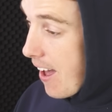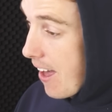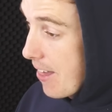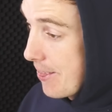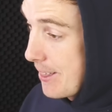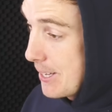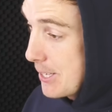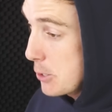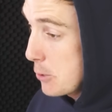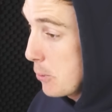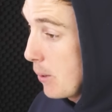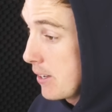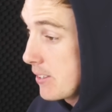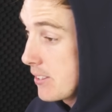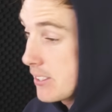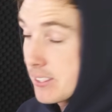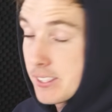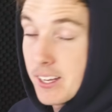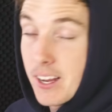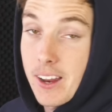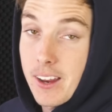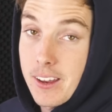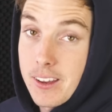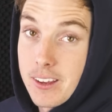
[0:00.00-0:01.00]
this one's
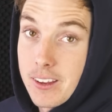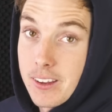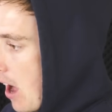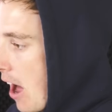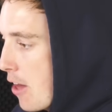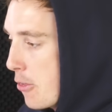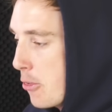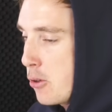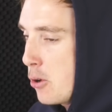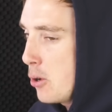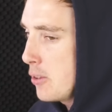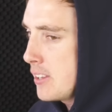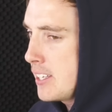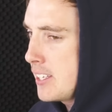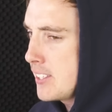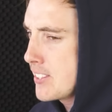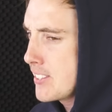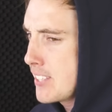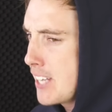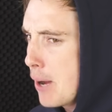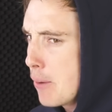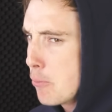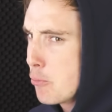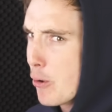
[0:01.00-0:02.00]
sick. I thought this
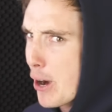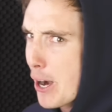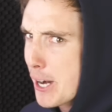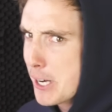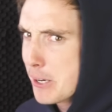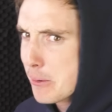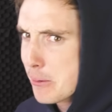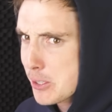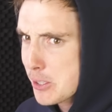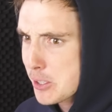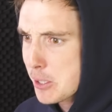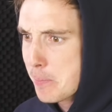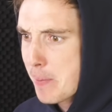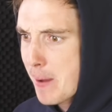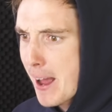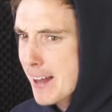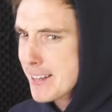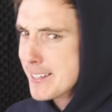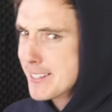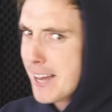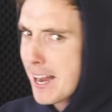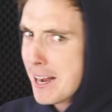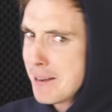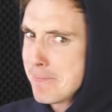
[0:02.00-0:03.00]
subreddit was
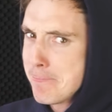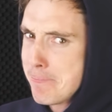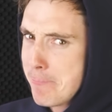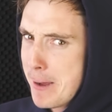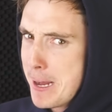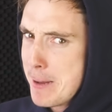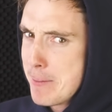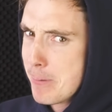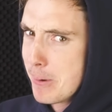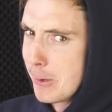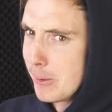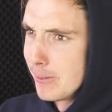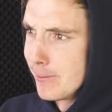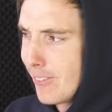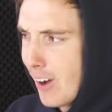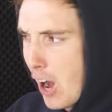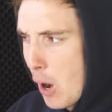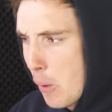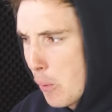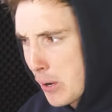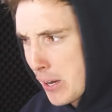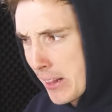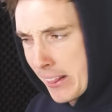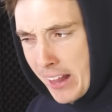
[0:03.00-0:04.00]
about dumb people. I
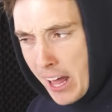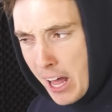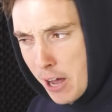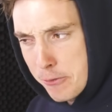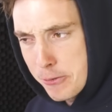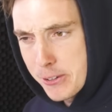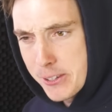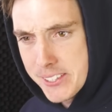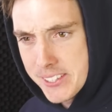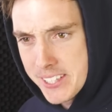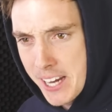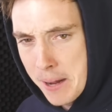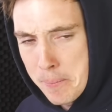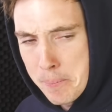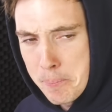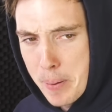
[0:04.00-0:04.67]
want to laugh at dumb